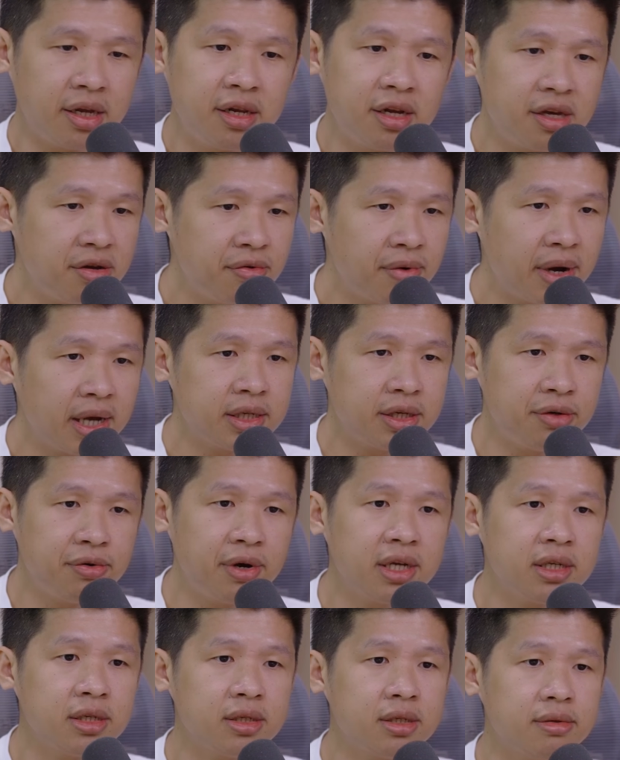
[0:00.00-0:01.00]
In the US,
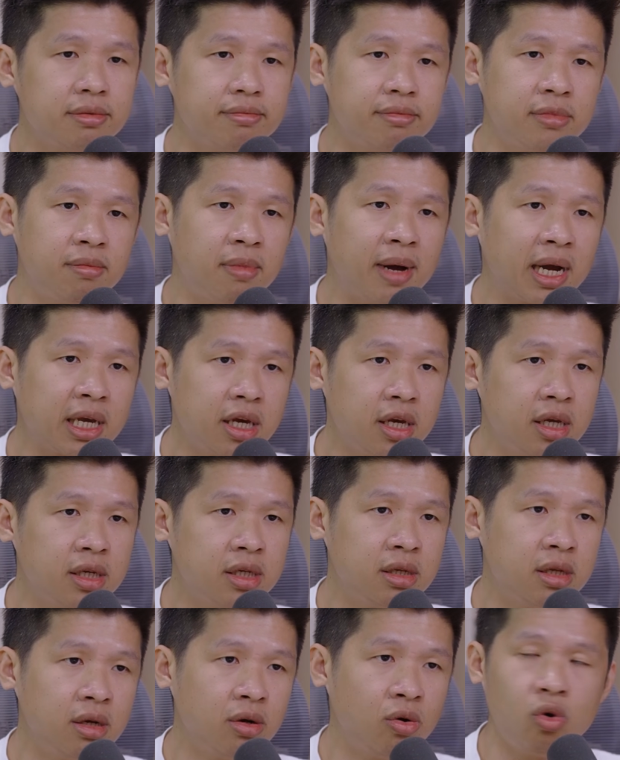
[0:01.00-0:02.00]
the market
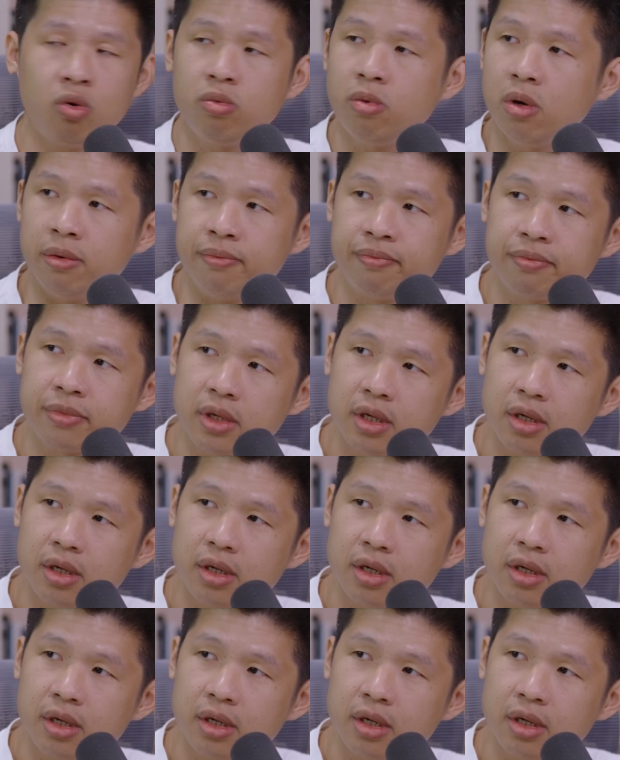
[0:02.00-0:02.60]
is the whole world.